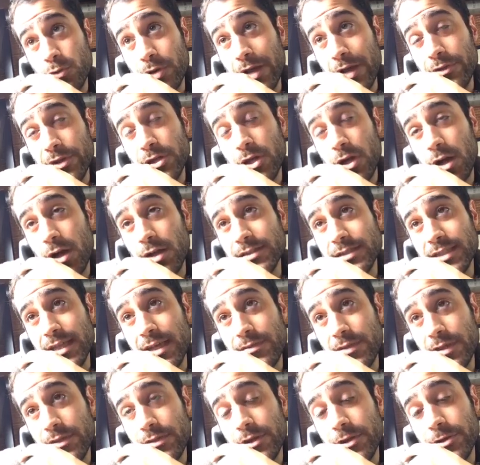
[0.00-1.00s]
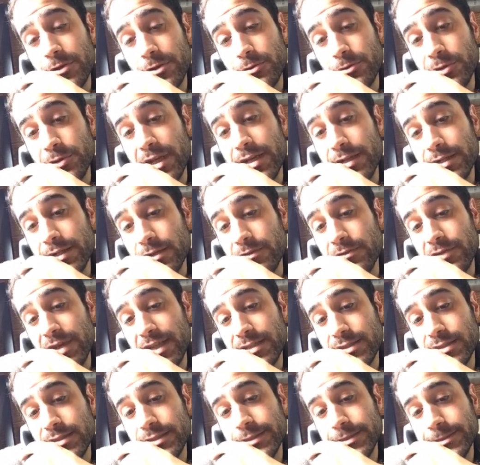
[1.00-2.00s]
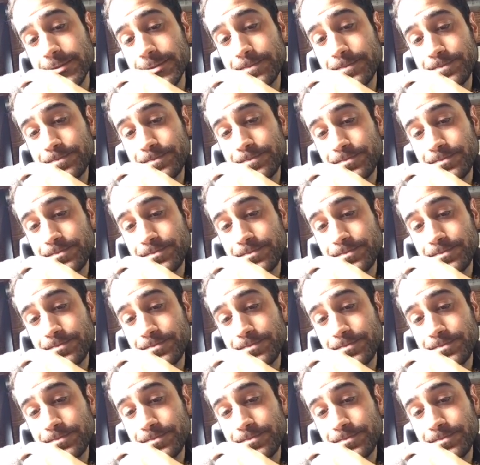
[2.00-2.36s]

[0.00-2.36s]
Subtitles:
around the content that they're creating and investing in.